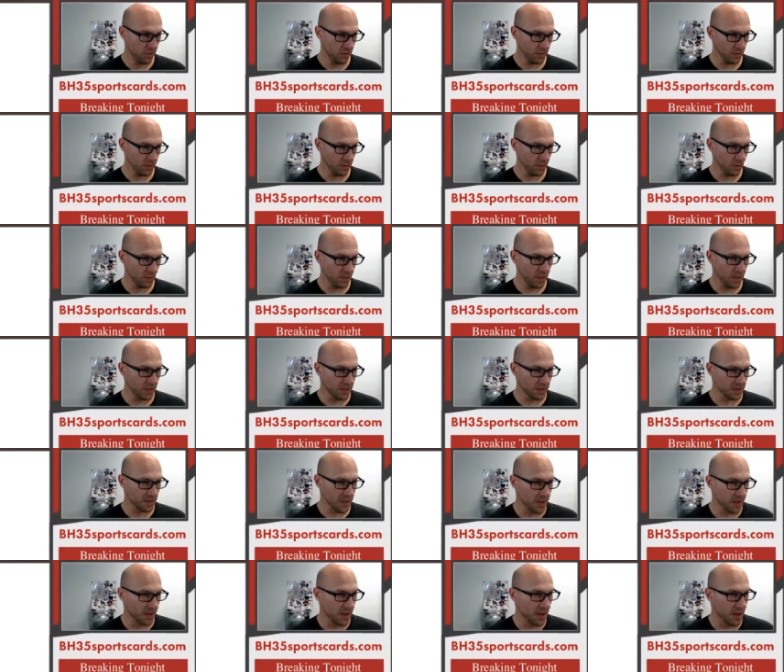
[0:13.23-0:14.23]
You'll be
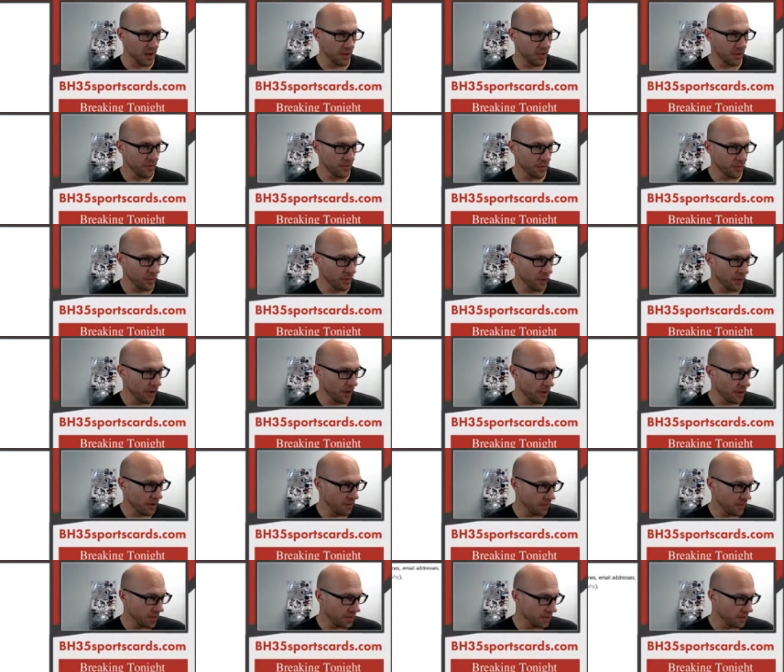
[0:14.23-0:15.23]
assigned a number from the
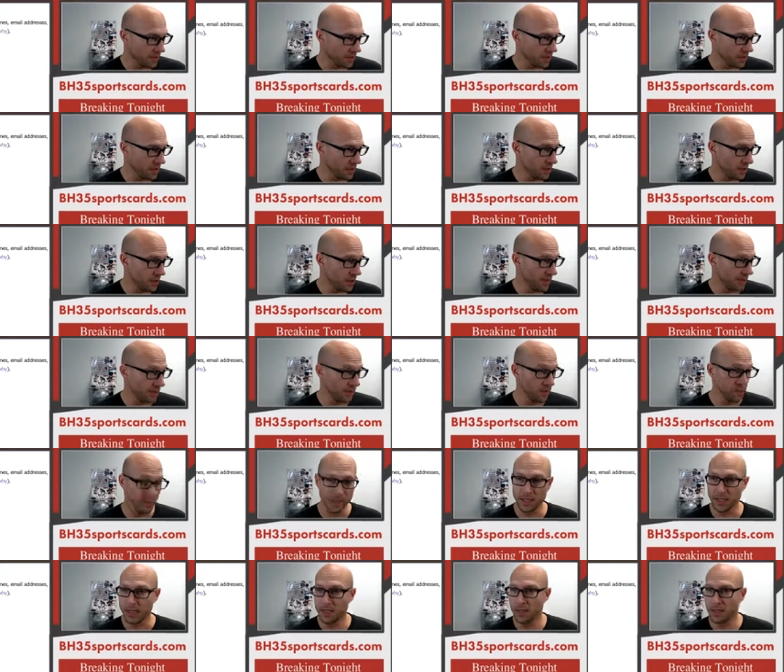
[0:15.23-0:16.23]
randomizer, and that'll
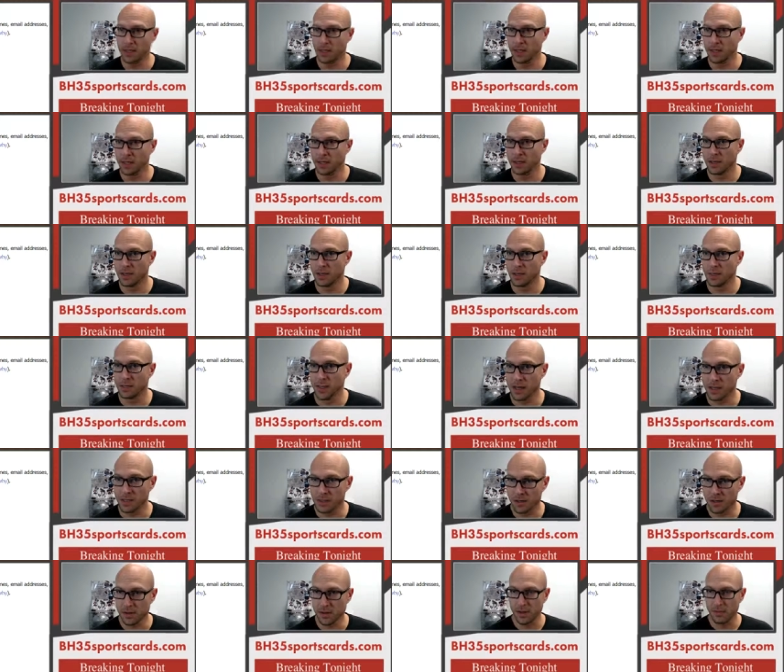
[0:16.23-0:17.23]
be
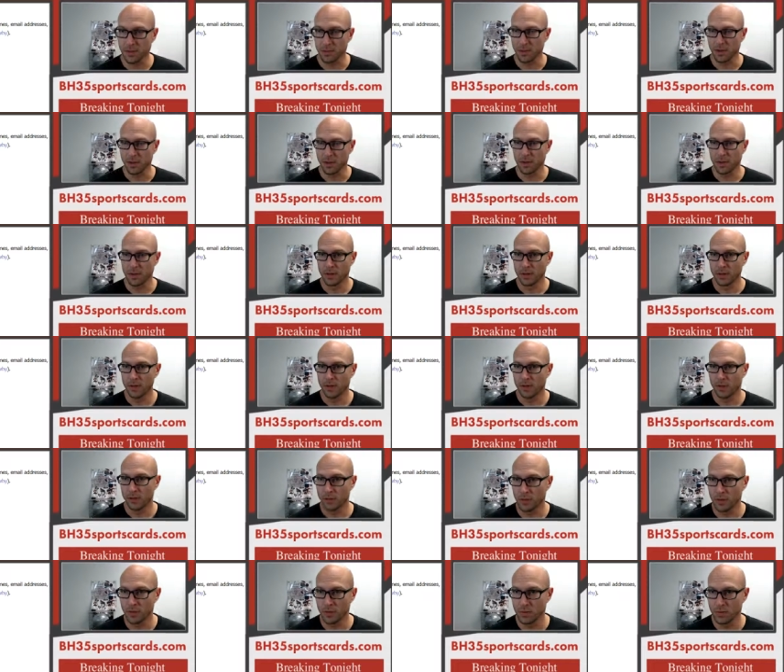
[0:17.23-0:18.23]
matched up with
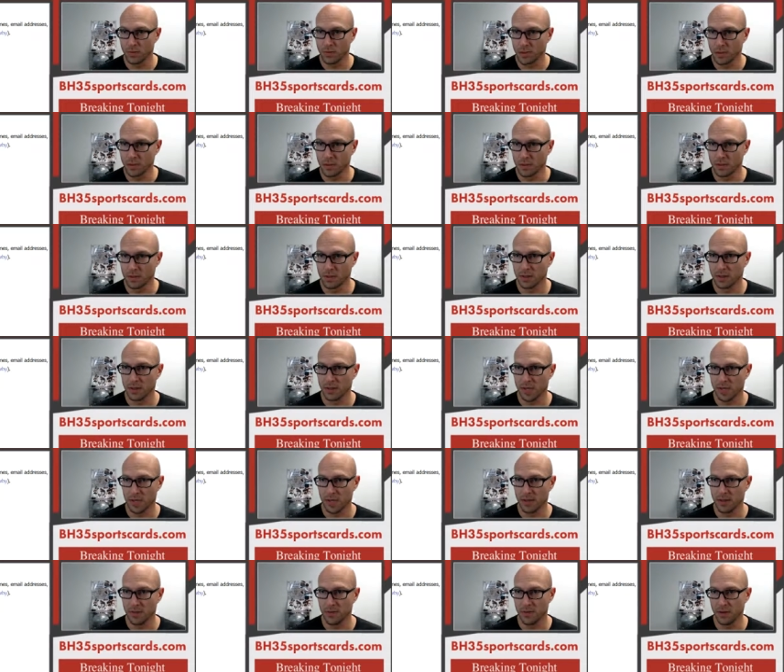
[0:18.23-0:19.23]
what was
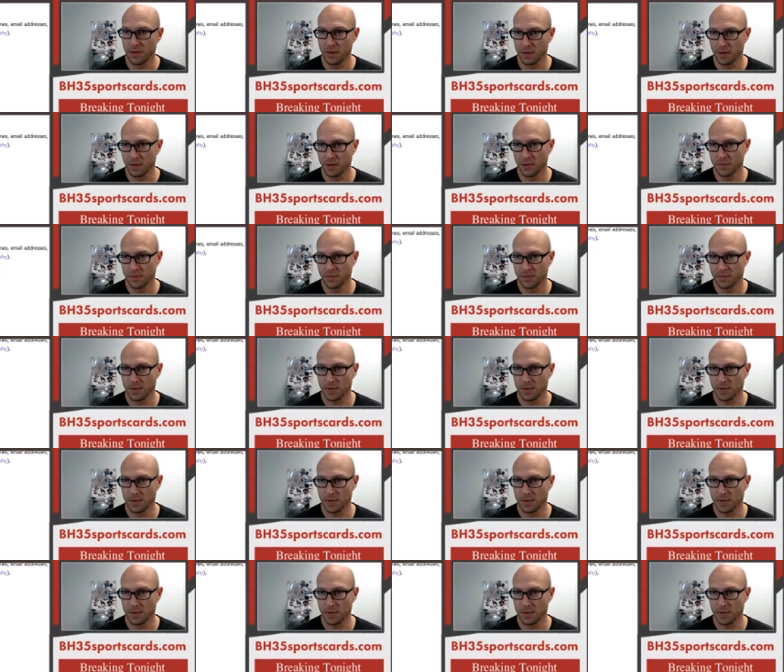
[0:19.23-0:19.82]
in the filler.